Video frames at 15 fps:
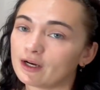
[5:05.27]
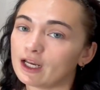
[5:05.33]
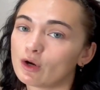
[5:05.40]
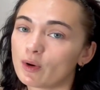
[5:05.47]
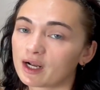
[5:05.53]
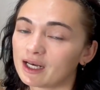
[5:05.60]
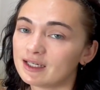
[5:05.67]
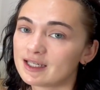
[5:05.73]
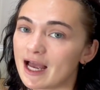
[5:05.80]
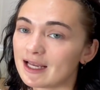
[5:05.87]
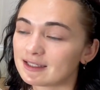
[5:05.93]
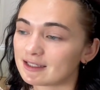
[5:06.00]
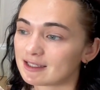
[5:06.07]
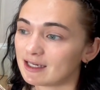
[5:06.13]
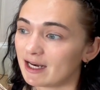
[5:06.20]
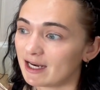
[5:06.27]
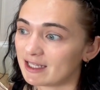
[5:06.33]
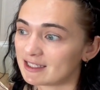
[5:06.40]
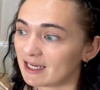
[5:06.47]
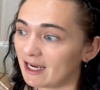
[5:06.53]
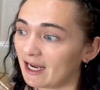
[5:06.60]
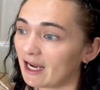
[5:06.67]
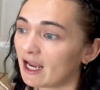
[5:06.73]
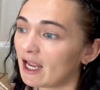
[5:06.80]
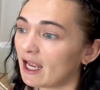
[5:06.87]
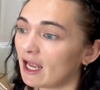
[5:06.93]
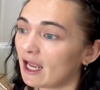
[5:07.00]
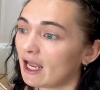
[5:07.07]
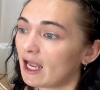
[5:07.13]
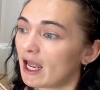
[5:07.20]
quickly test the salinity.
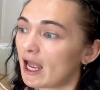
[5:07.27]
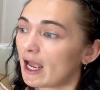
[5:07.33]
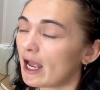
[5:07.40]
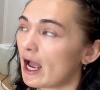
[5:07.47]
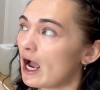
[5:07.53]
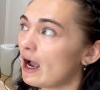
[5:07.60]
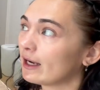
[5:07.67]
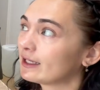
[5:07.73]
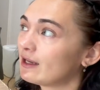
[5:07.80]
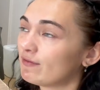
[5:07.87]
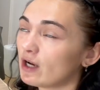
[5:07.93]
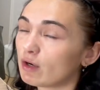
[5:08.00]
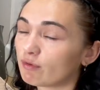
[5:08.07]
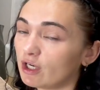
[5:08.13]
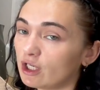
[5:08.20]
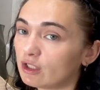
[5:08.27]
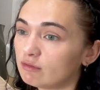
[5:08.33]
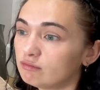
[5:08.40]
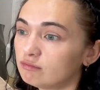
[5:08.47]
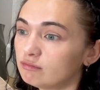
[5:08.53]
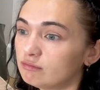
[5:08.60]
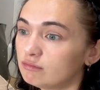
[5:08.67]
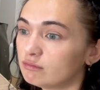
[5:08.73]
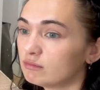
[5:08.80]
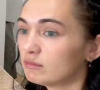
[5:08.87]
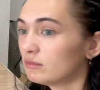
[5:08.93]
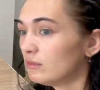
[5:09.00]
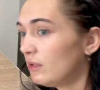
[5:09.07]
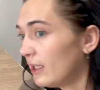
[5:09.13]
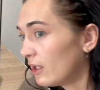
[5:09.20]
Give it a really,
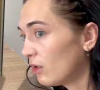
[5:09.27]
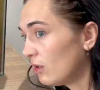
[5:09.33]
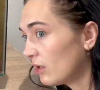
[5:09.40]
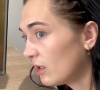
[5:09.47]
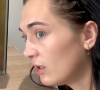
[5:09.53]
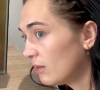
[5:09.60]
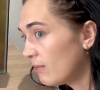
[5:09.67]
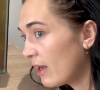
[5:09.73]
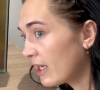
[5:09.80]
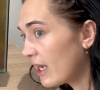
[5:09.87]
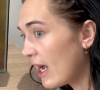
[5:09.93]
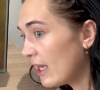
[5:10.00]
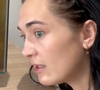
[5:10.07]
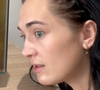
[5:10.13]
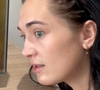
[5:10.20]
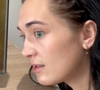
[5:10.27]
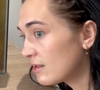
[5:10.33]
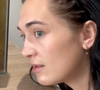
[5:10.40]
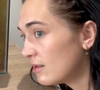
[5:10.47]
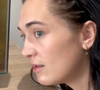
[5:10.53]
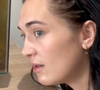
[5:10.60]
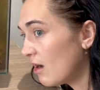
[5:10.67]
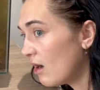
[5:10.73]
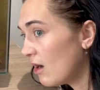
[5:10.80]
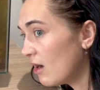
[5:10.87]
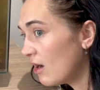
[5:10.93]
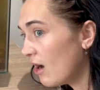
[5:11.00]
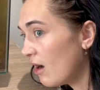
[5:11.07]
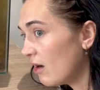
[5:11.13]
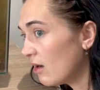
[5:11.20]
oh my God, my cats
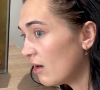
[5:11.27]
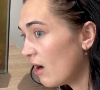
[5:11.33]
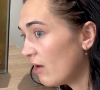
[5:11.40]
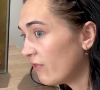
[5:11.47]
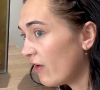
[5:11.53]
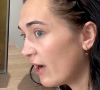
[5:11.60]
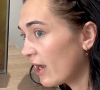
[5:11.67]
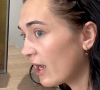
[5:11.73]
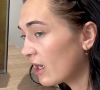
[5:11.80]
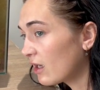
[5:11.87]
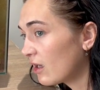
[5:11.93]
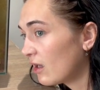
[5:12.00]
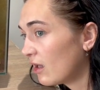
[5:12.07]
are fighting.